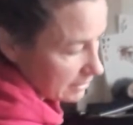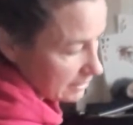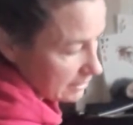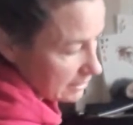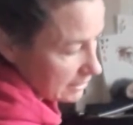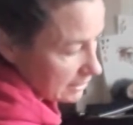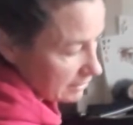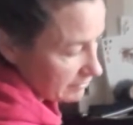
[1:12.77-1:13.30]
and then
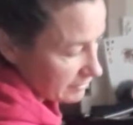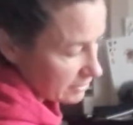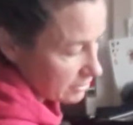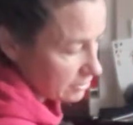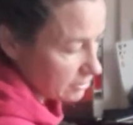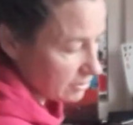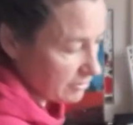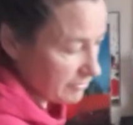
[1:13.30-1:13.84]
I lifted it
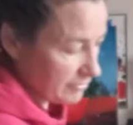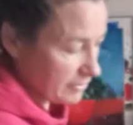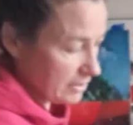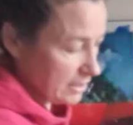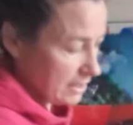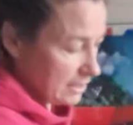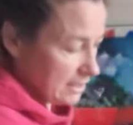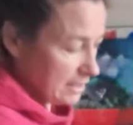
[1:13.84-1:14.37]
off,
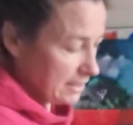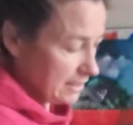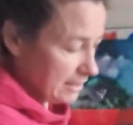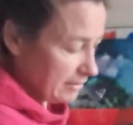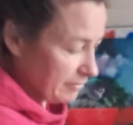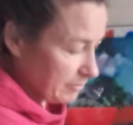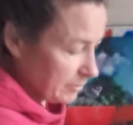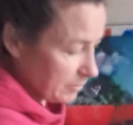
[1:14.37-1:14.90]
and it
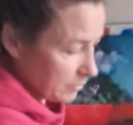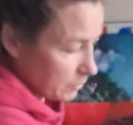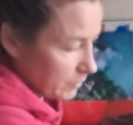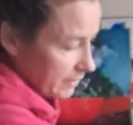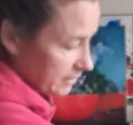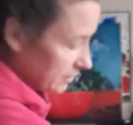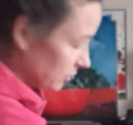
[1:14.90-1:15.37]
left me with quite a